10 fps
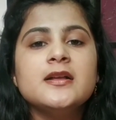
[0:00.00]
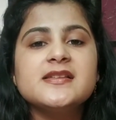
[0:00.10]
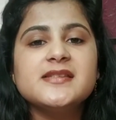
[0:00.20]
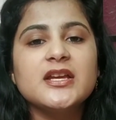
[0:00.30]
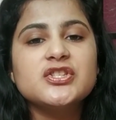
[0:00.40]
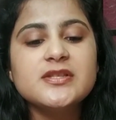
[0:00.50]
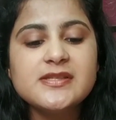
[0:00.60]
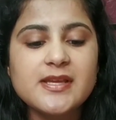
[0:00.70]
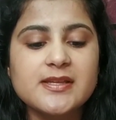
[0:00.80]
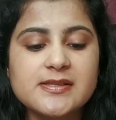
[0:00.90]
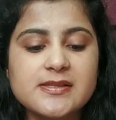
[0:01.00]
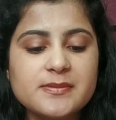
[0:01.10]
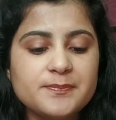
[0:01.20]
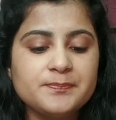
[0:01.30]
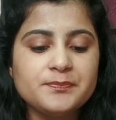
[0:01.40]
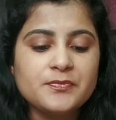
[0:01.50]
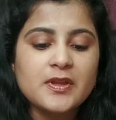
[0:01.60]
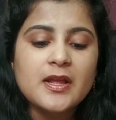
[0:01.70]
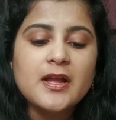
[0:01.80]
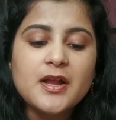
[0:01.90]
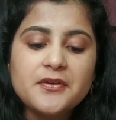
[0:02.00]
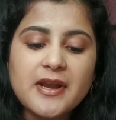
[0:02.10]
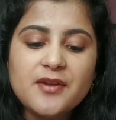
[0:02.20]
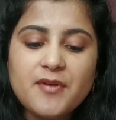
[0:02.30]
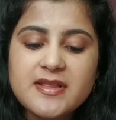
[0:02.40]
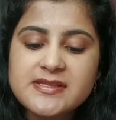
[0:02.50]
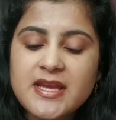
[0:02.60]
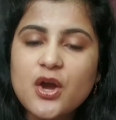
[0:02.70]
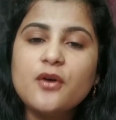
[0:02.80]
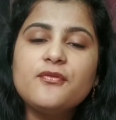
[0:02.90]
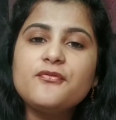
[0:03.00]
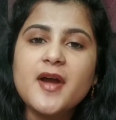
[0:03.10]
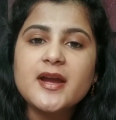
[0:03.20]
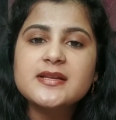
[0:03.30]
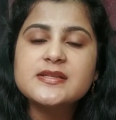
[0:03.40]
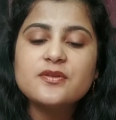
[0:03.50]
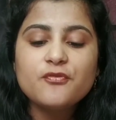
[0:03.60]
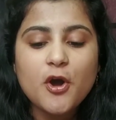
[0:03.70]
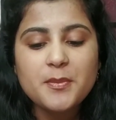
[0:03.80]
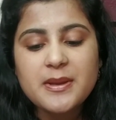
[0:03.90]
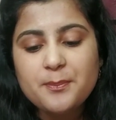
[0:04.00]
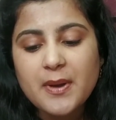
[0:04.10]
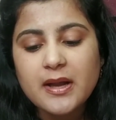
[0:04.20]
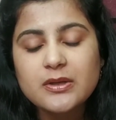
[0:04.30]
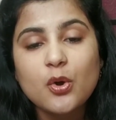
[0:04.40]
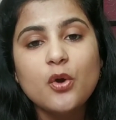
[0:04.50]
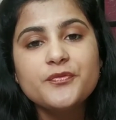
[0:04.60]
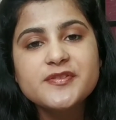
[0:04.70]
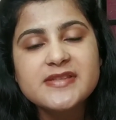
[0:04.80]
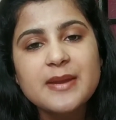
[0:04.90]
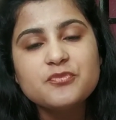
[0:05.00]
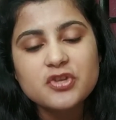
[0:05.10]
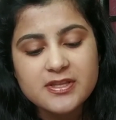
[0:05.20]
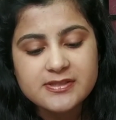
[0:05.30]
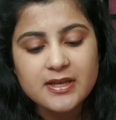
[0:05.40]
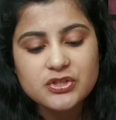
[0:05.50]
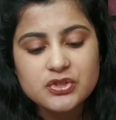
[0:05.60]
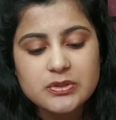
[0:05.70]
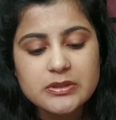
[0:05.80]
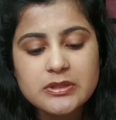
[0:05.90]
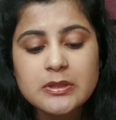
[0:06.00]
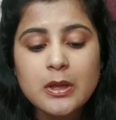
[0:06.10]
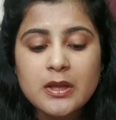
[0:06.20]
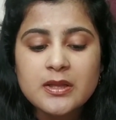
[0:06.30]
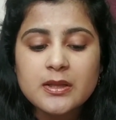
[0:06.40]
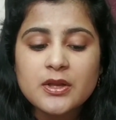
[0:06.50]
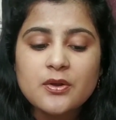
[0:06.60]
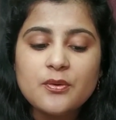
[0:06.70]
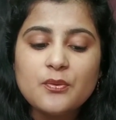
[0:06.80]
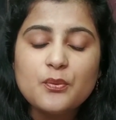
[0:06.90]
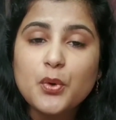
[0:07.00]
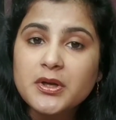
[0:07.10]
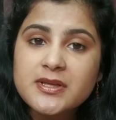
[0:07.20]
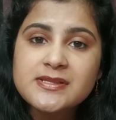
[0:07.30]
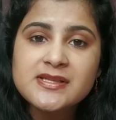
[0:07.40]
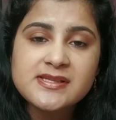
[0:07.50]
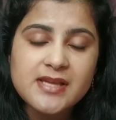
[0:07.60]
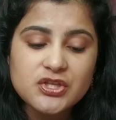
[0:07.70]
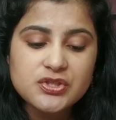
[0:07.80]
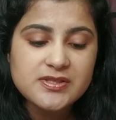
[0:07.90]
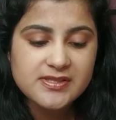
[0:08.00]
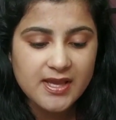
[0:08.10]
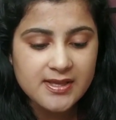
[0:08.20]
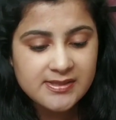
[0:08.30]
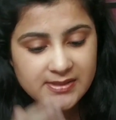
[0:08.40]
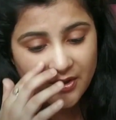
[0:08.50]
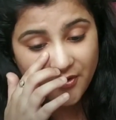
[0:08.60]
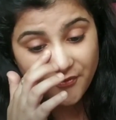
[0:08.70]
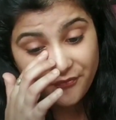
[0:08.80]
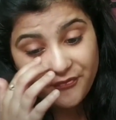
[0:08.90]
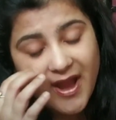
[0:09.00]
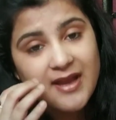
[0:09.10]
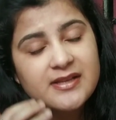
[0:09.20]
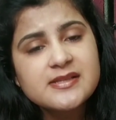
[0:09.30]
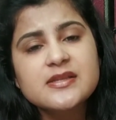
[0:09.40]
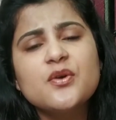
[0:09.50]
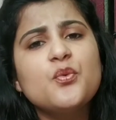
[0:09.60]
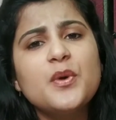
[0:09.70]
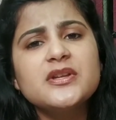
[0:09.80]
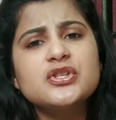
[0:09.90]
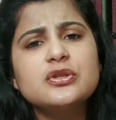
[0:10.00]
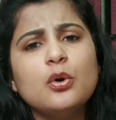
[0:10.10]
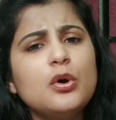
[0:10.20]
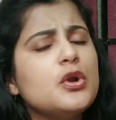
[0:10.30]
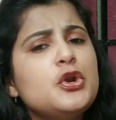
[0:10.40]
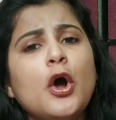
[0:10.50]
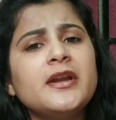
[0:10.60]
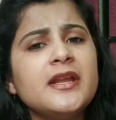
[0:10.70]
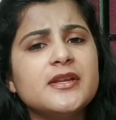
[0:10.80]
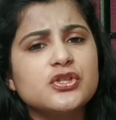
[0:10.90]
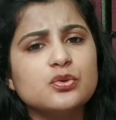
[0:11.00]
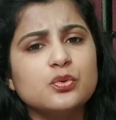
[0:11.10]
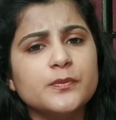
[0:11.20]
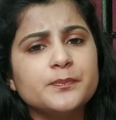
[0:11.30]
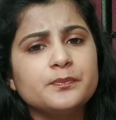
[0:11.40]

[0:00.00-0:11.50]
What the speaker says: Section 6. Relevancy of facts forming part of same transaction. What does this section say? Facts which though not an issue.